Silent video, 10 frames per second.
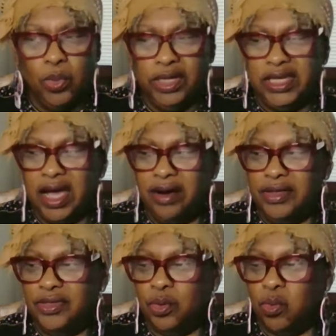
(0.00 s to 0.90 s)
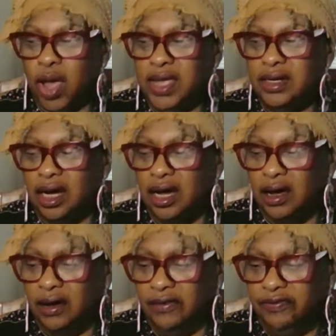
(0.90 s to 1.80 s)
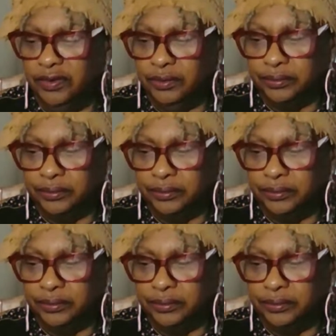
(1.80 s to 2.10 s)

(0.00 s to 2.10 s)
carry the weight of